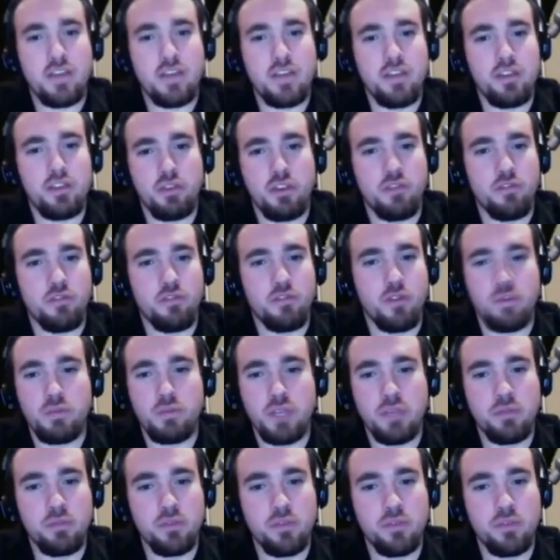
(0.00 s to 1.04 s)
you have 3 or 4
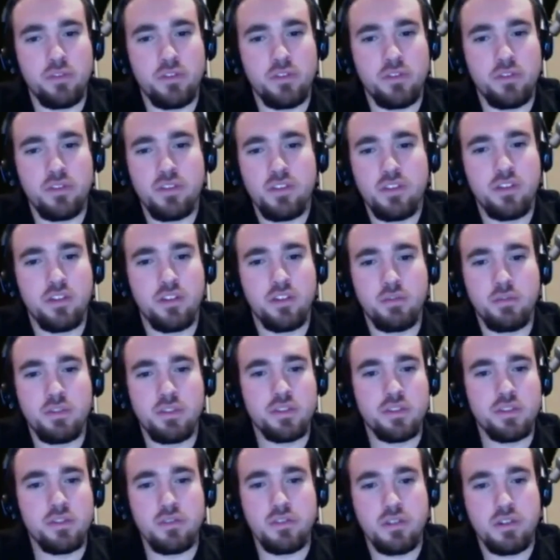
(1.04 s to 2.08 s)
people, you're gonna be
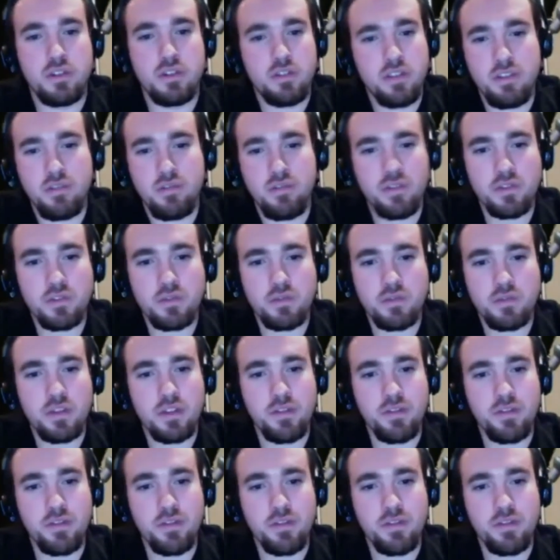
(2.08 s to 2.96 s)
screwed up to that first one.